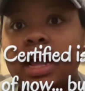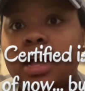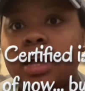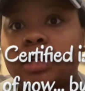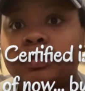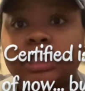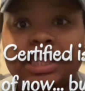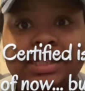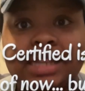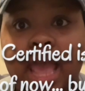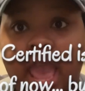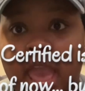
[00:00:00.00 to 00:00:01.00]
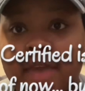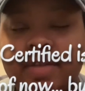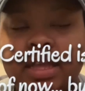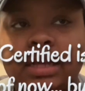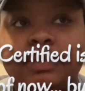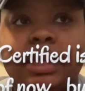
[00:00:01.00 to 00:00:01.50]
um, just to have
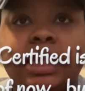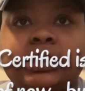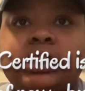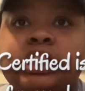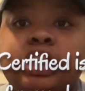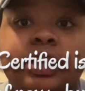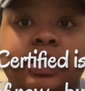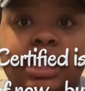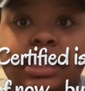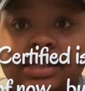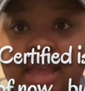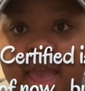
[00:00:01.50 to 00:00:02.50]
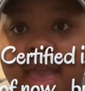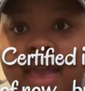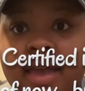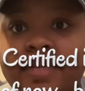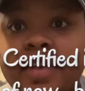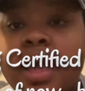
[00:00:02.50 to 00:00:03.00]
it because it's a good thing to
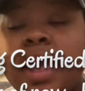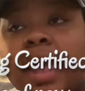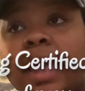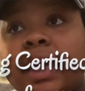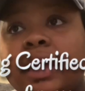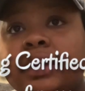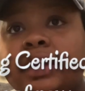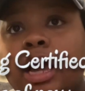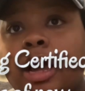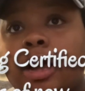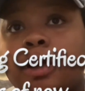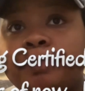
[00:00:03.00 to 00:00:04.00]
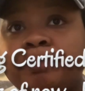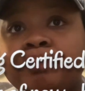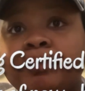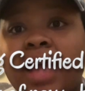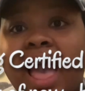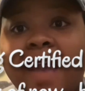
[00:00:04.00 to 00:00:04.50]
have. And um,
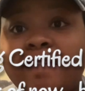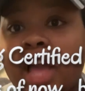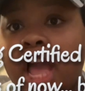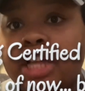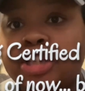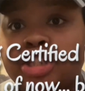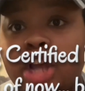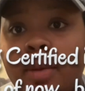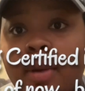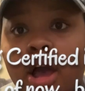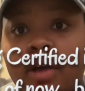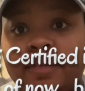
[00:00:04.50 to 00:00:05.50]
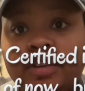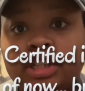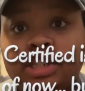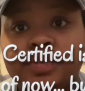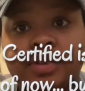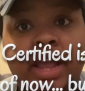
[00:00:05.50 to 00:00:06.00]
I've gotten job
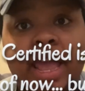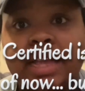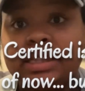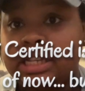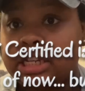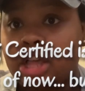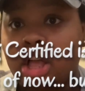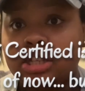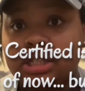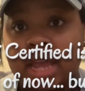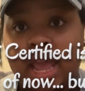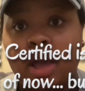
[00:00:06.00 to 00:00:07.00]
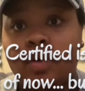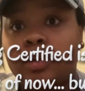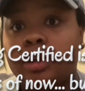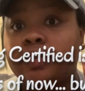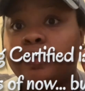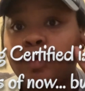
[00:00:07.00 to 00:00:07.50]
offers for $18 an
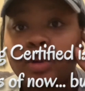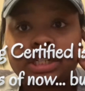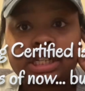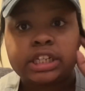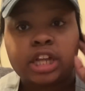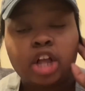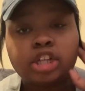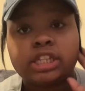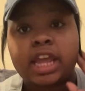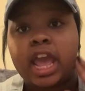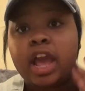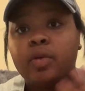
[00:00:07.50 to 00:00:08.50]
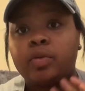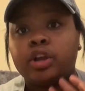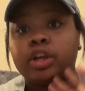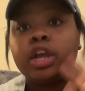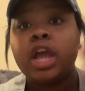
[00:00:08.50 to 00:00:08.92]
hour, $14 an hour.